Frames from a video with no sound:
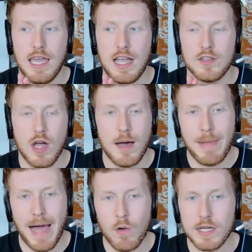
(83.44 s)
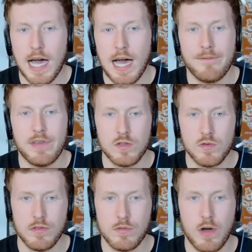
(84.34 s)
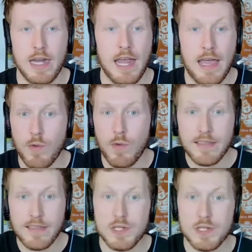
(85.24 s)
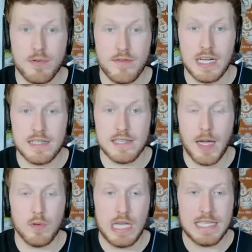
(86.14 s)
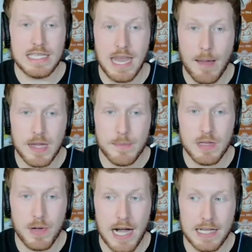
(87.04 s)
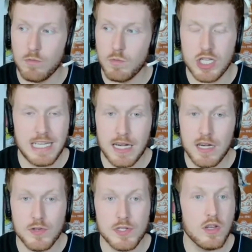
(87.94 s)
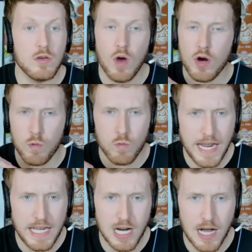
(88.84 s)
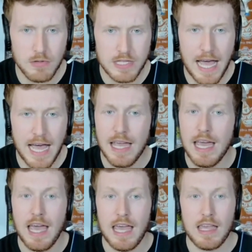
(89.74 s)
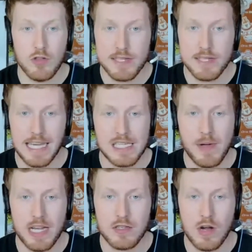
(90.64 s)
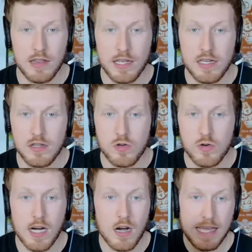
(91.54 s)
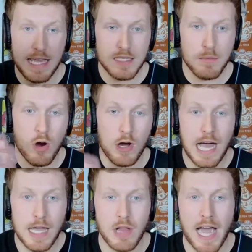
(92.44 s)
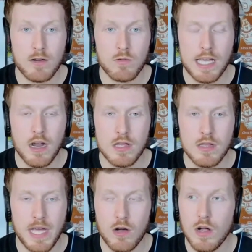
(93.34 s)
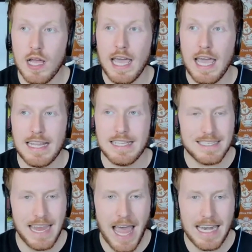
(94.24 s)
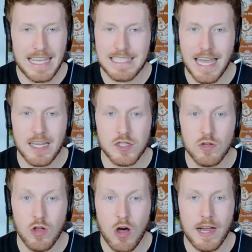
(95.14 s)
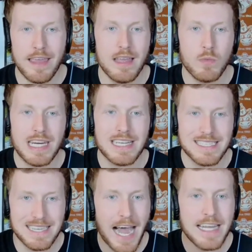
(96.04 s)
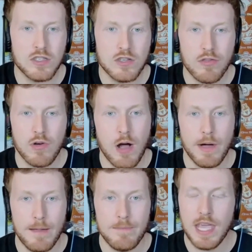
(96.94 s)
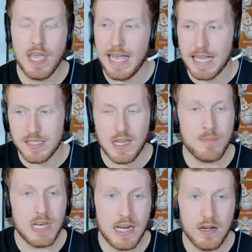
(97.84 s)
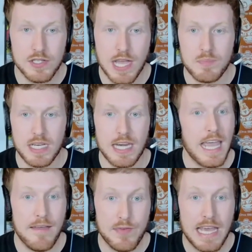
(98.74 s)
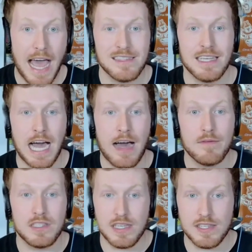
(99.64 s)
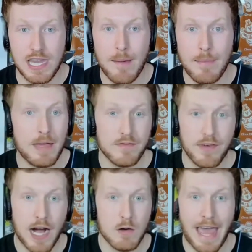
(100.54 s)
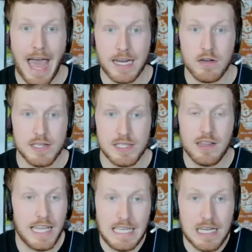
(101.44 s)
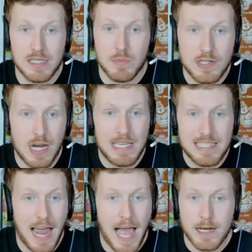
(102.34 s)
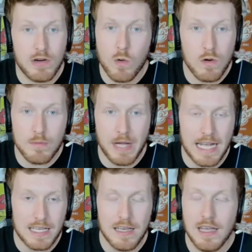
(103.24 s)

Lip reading: it's about confidence with Quinn. And right there was a perfect example. He steps up in the pocket, which he didn't used to do. Great job with that. He looks like he's about to unleash the trigger. He has Amari Nyblak running over the middle. Instead, he takes too long. And then when he decides to throw it, it gets tipped and intercepted. If he has the confidence to step up and fire with accuracy like he does most of the time, he's an accurate quarterback.